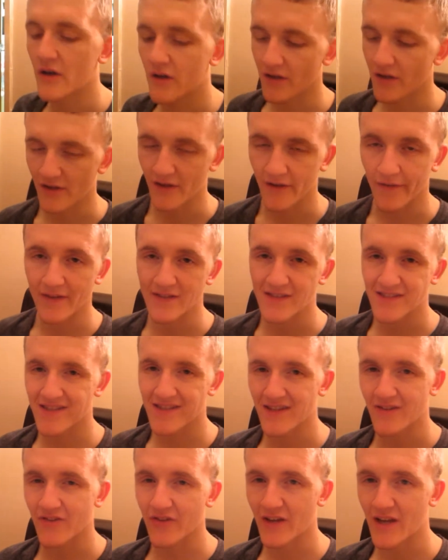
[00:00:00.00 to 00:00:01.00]
Yeah, as I
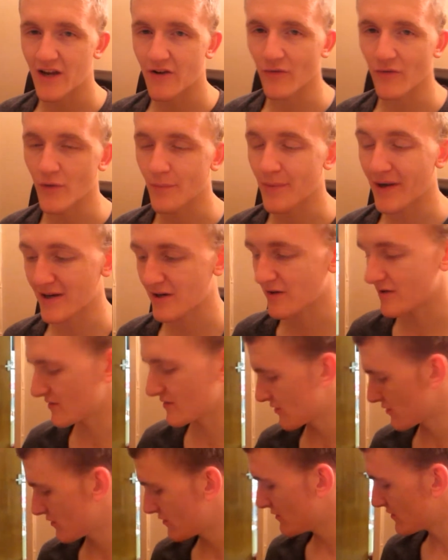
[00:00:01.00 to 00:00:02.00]
said in the car on the way back, I was
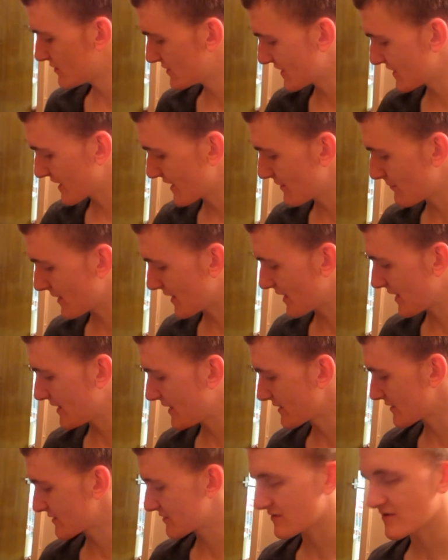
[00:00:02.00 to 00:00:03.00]
licking my
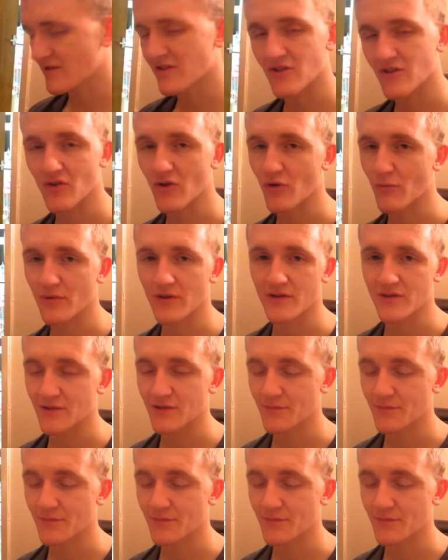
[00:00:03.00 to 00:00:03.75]
hands. It's adorable, it is,